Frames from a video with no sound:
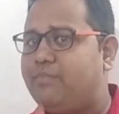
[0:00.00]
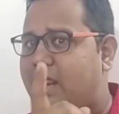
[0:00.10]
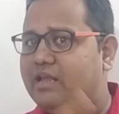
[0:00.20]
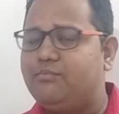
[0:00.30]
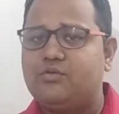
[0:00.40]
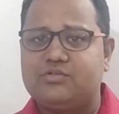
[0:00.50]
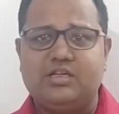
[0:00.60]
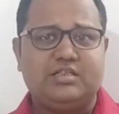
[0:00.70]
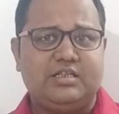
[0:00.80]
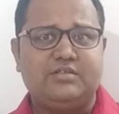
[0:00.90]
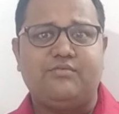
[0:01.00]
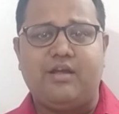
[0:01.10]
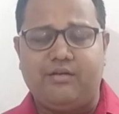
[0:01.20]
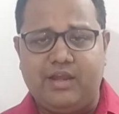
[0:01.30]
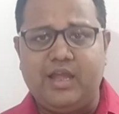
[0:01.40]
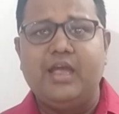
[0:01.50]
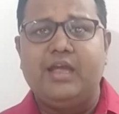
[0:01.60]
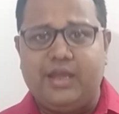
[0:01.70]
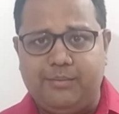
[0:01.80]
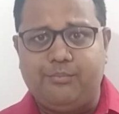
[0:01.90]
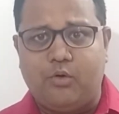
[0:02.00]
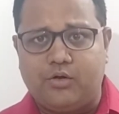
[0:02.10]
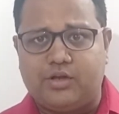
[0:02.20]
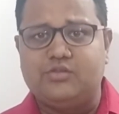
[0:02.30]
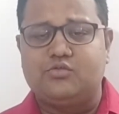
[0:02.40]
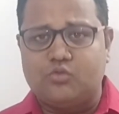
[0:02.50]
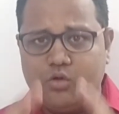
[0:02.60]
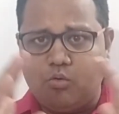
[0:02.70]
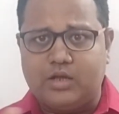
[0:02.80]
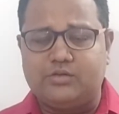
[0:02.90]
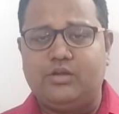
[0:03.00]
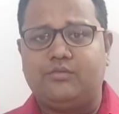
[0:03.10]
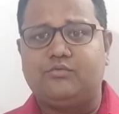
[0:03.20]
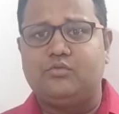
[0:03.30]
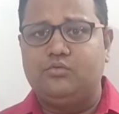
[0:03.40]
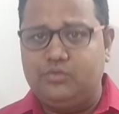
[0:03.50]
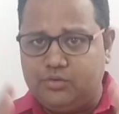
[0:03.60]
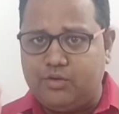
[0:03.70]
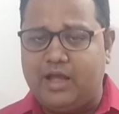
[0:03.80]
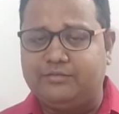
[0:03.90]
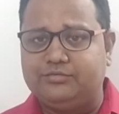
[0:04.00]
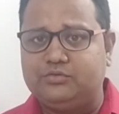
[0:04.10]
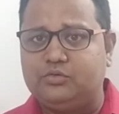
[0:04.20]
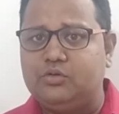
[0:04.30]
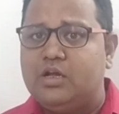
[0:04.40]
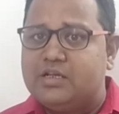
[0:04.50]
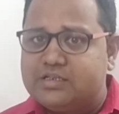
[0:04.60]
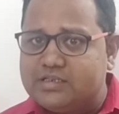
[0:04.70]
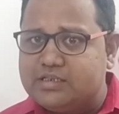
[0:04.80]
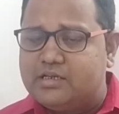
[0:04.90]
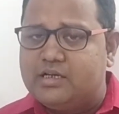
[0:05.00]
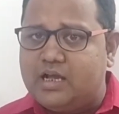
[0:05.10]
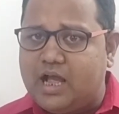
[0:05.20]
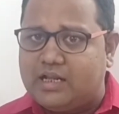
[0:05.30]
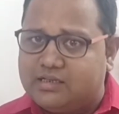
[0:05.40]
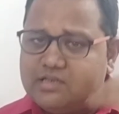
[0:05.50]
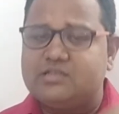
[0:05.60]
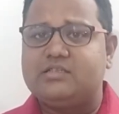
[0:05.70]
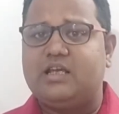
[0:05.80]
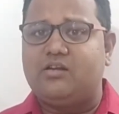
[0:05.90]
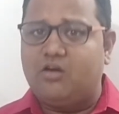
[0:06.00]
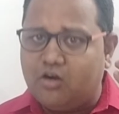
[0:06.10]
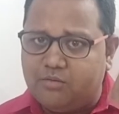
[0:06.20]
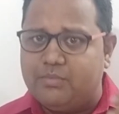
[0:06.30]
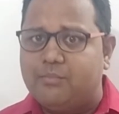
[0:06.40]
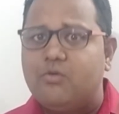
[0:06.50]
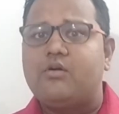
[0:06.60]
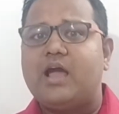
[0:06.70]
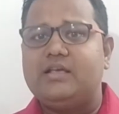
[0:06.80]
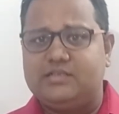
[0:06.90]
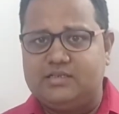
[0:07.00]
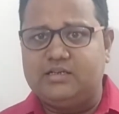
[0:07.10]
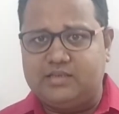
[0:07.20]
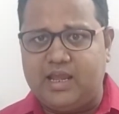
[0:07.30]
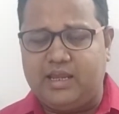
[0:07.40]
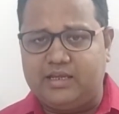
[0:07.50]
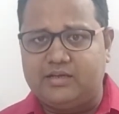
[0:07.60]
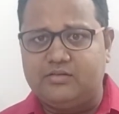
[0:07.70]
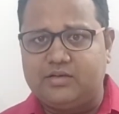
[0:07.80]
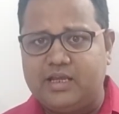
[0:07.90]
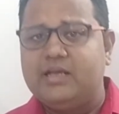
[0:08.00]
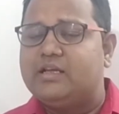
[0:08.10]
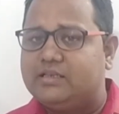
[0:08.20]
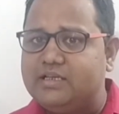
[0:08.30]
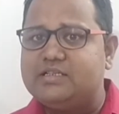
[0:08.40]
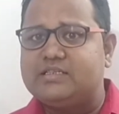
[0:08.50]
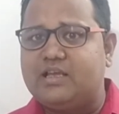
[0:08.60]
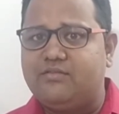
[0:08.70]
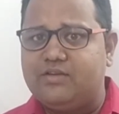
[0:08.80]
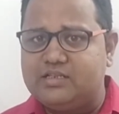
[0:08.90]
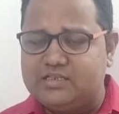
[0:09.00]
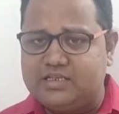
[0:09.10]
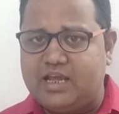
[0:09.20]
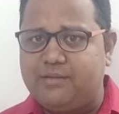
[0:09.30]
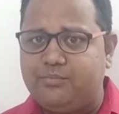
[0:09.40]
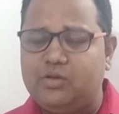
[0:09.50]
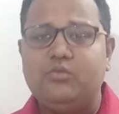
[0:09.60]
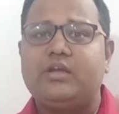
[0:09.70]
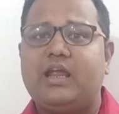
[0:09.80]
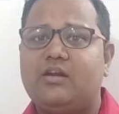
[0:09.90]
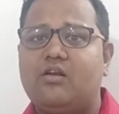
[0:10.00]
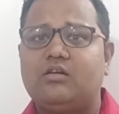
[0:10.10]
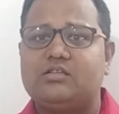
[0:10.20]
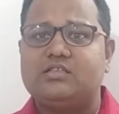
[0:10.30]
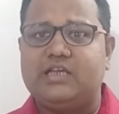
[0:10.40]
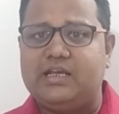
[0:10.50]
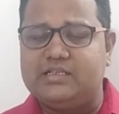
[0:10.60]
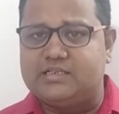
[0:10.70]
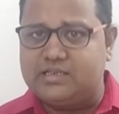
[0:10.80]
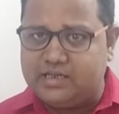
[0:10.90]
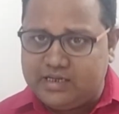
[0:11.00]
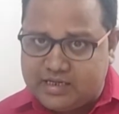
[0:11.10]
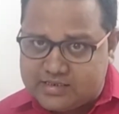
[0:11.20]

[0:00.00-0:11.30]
planning process is very important. So what you have to do, you have to understand or memorize the thing. Okay, these 7 steps you cannot change. In a